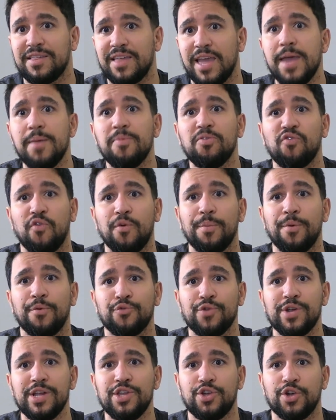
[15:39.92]
teams from a
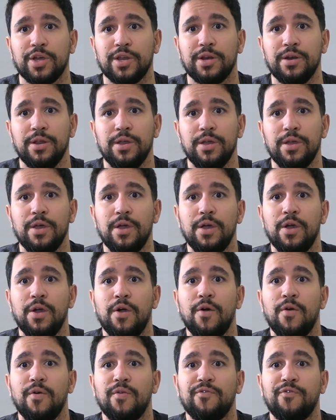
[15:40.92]
region
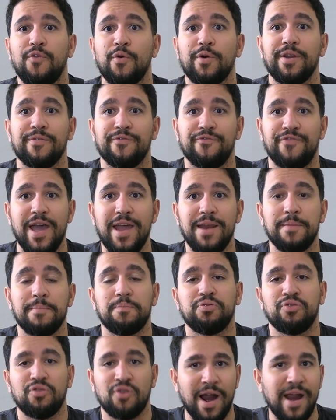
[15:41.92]
for an event
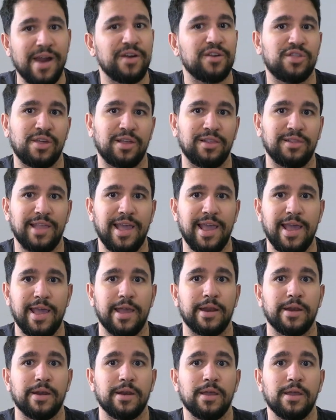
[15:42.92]
prior to
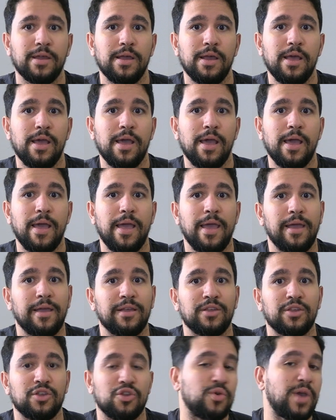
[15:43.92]
LAN.
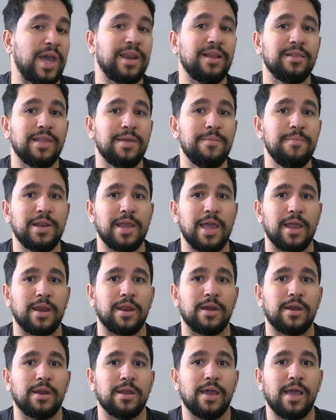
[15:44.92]
You get
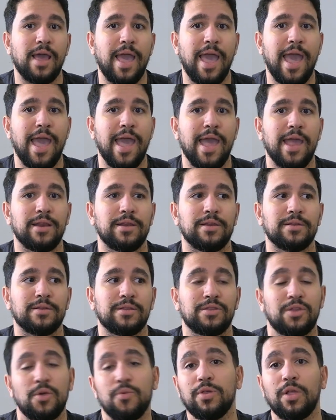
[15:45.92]
eliminated, and
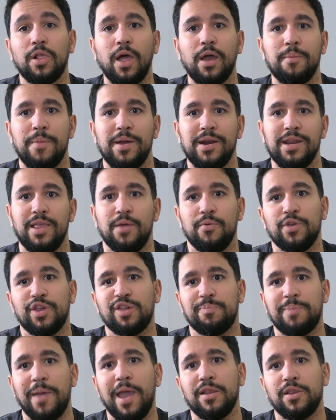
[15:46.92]
there was a lot of money that was
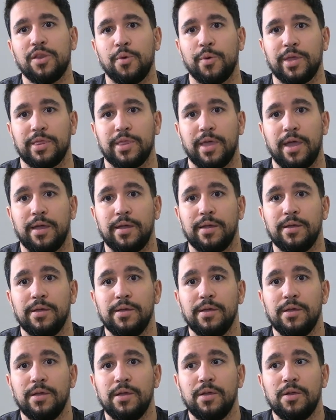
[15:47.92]
spent doing that.
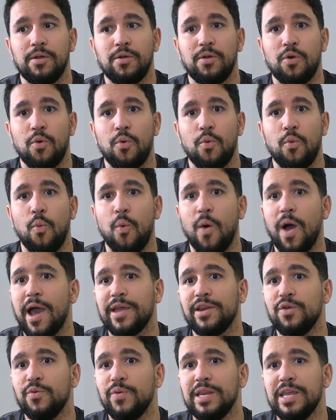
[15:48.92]

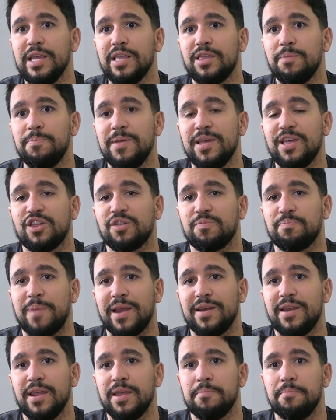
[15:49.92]
Why do we need to be
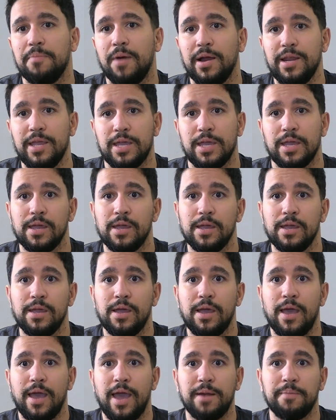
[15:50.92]
spending money
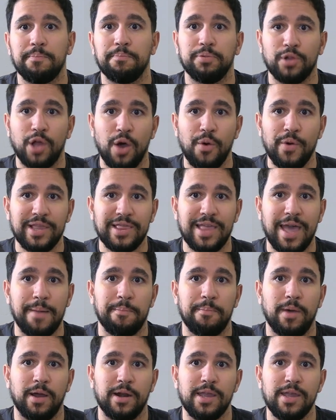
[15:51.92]
and blowing
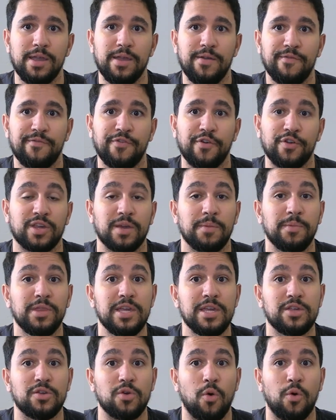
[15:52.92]
that money for some of
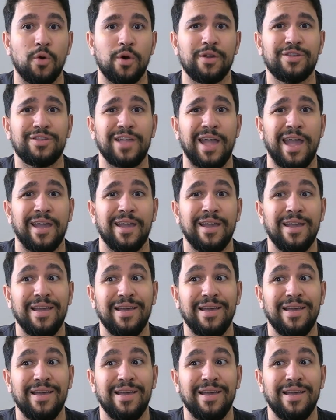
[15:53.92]
these orgs that